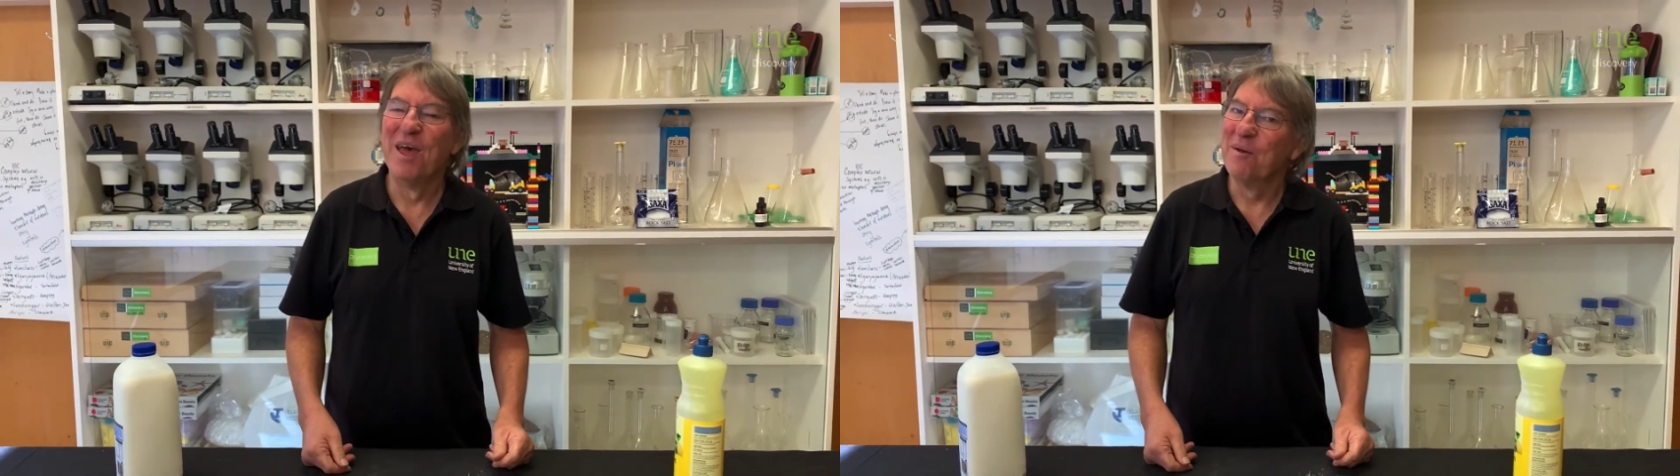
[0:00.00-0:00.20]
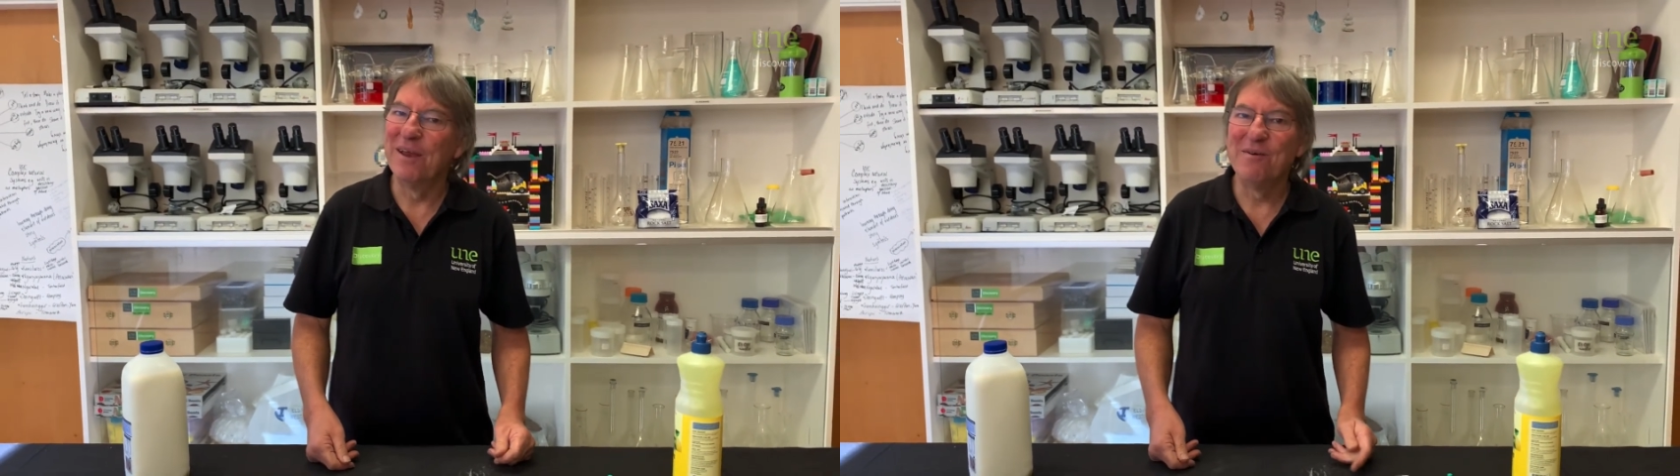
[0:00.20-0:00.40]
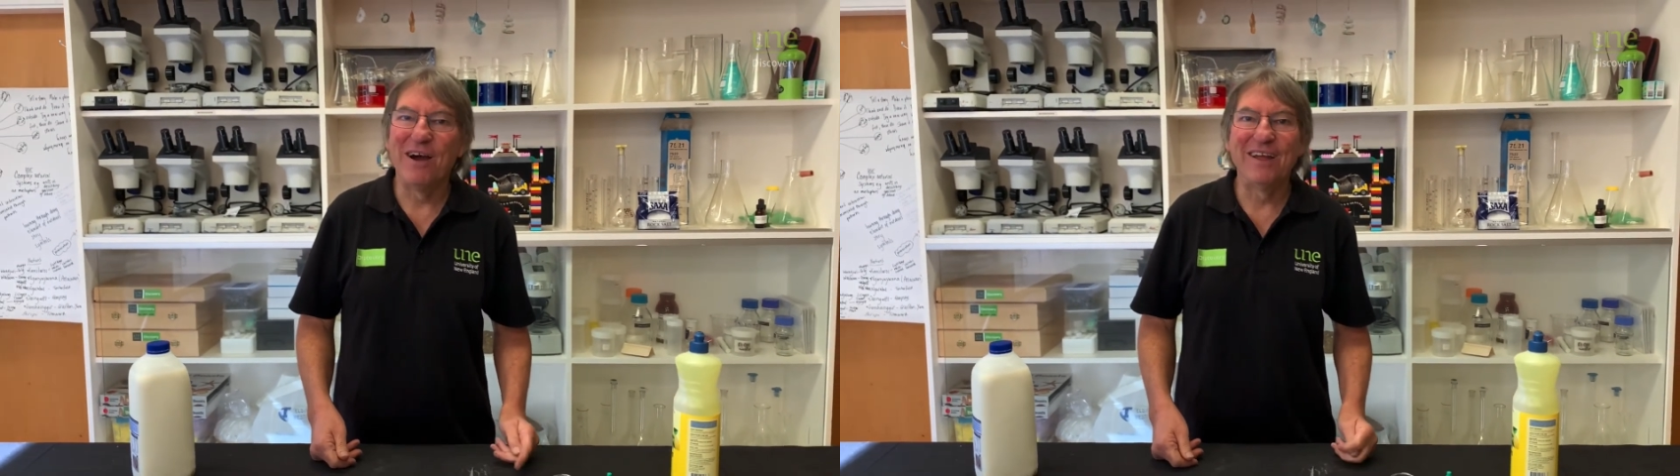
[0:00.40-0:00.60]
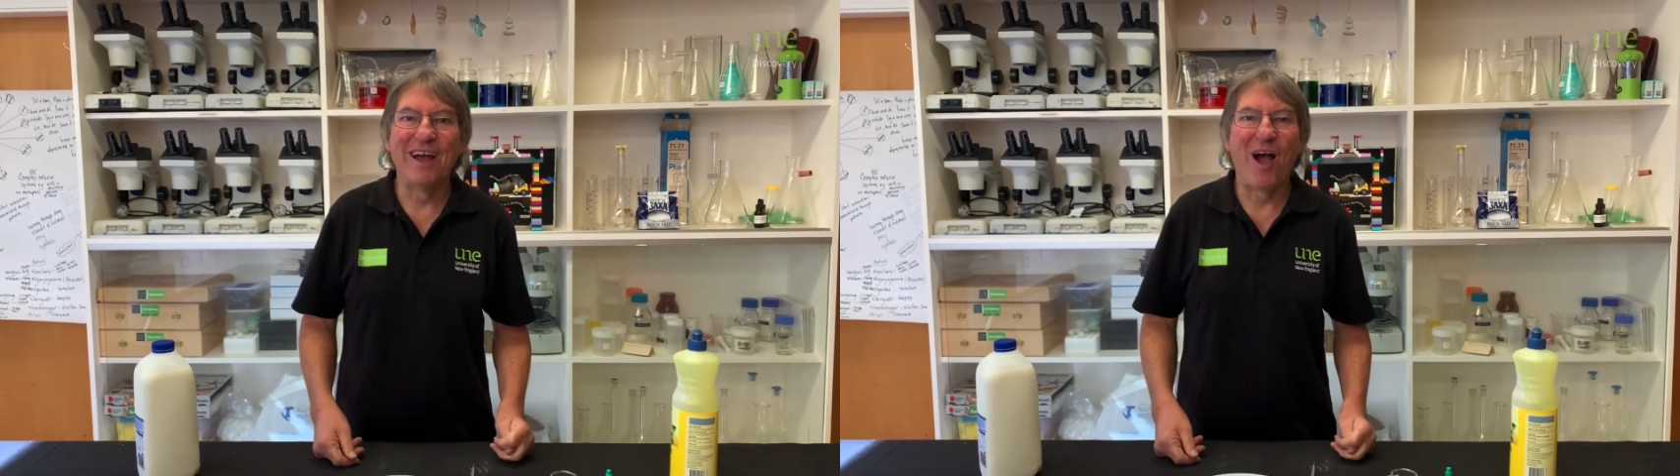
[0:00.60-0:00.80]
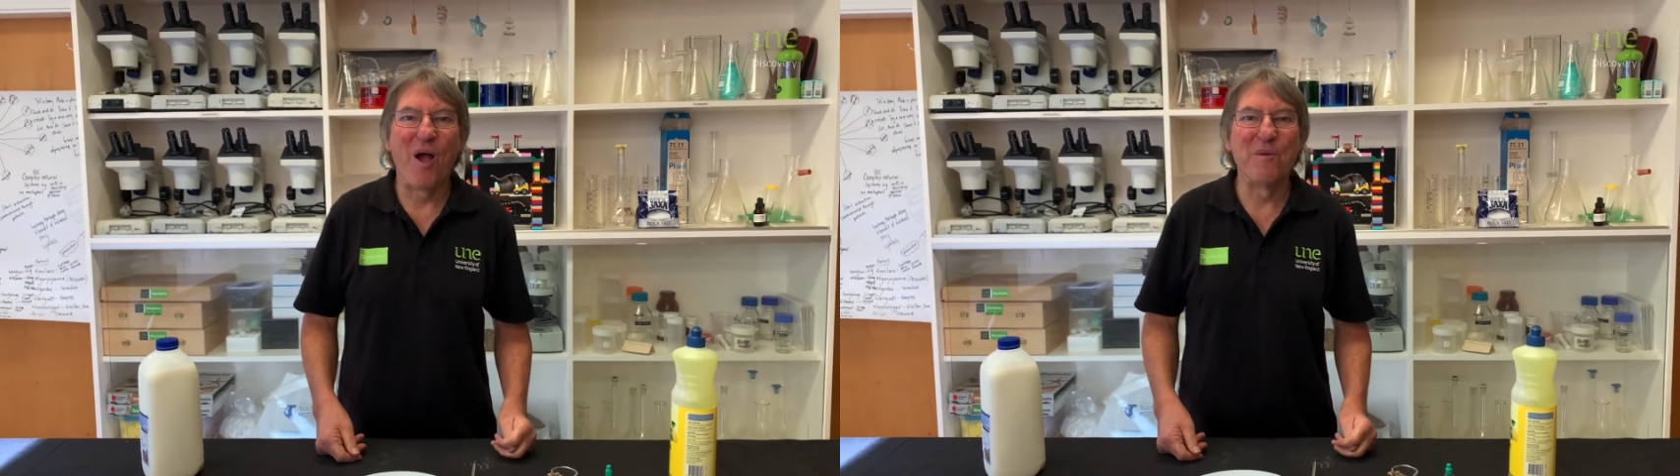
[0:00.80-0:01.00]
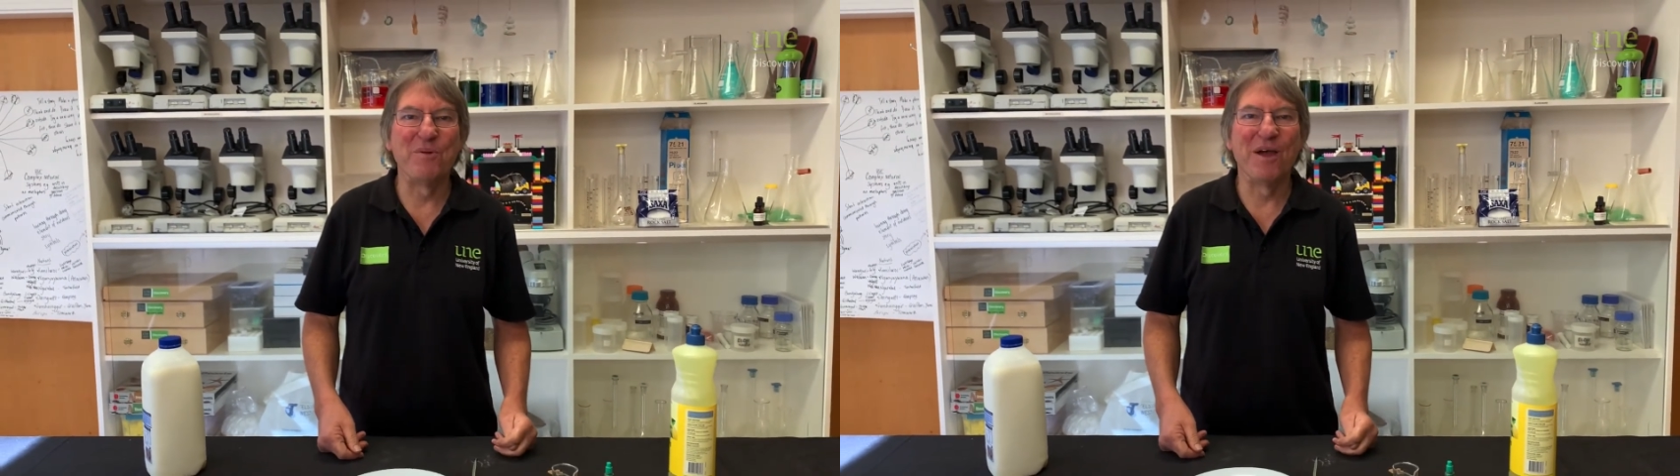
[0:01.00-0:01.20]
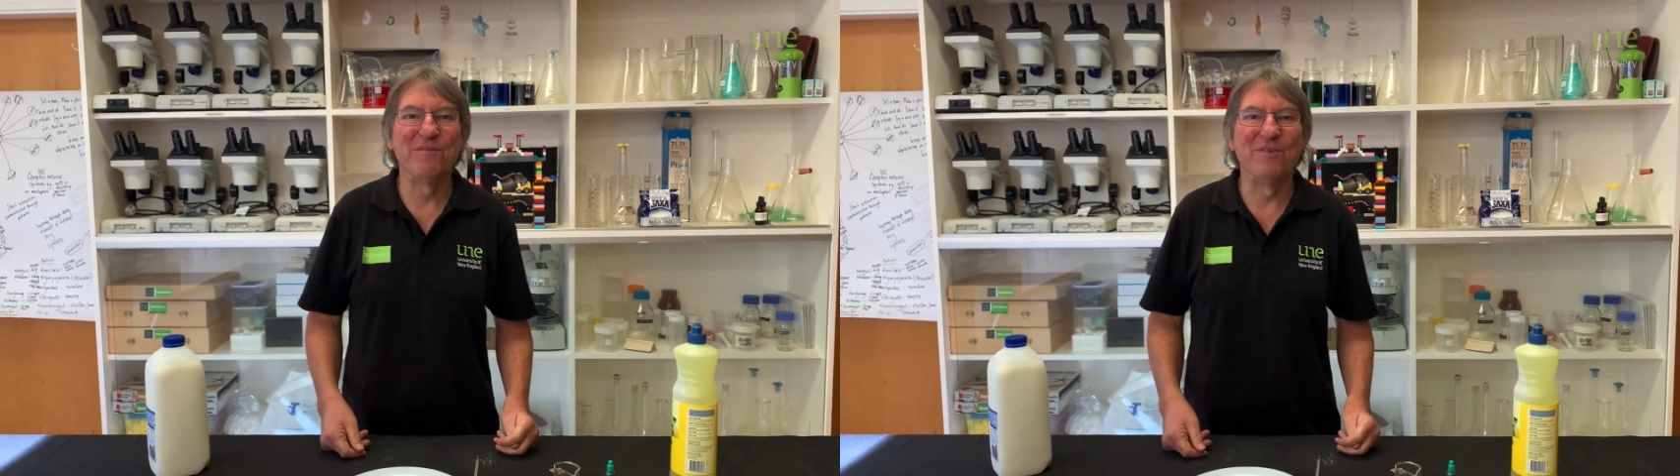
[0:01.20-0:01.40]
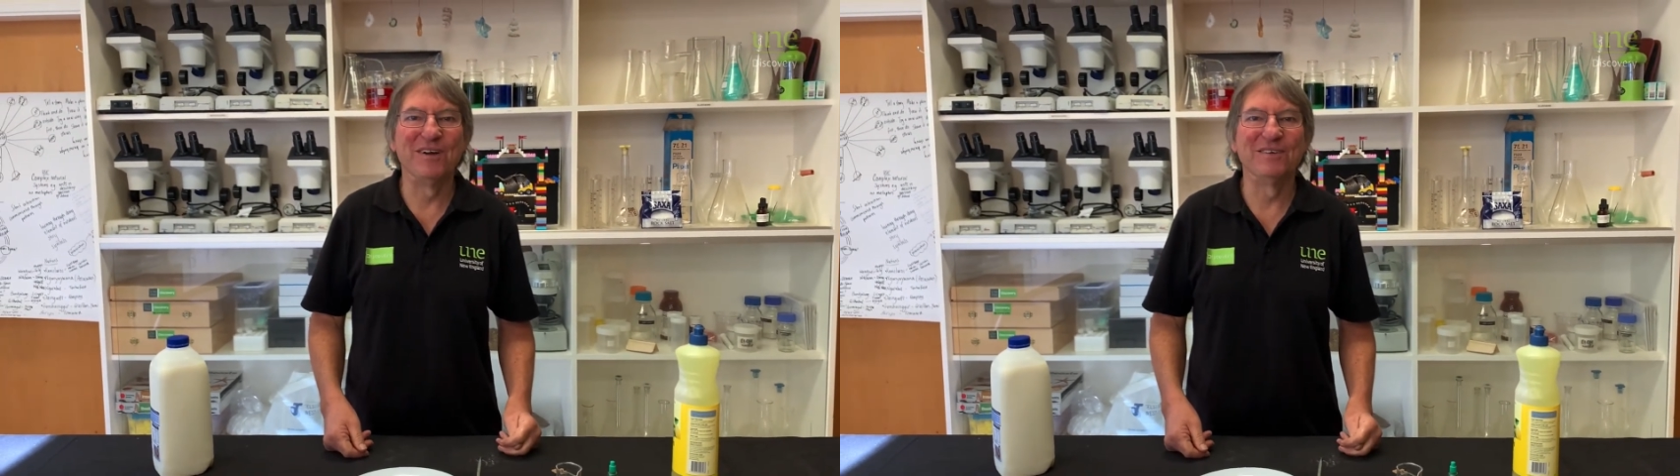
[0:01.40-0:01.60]
Anyway, I hope you have
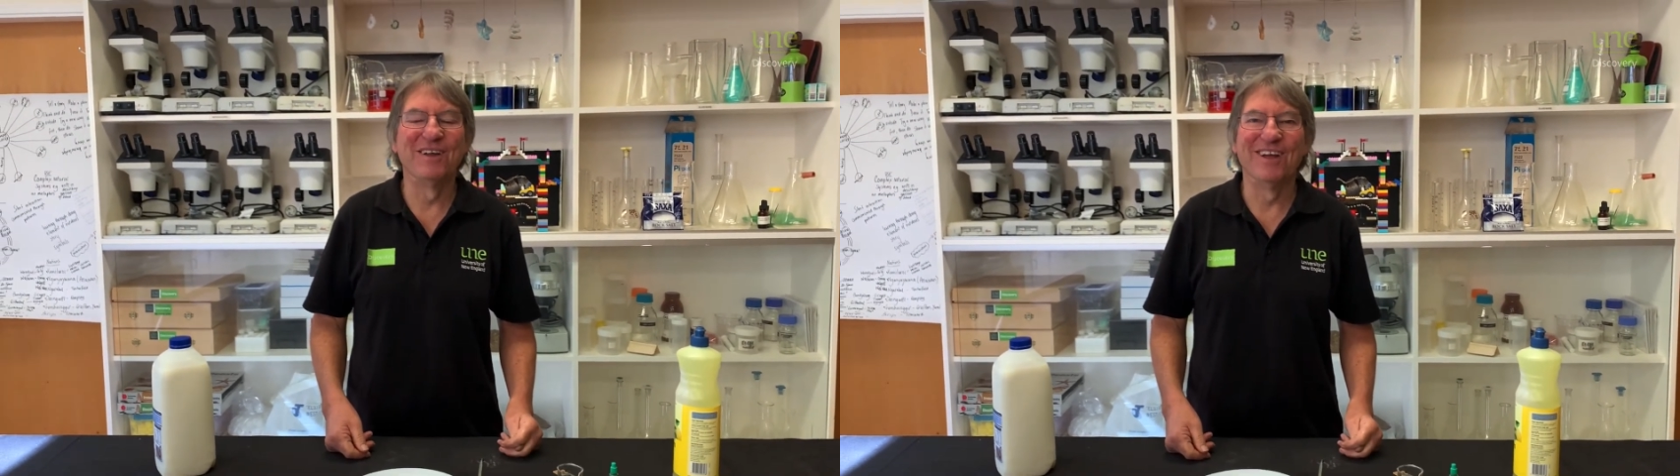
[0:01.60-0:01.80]
fun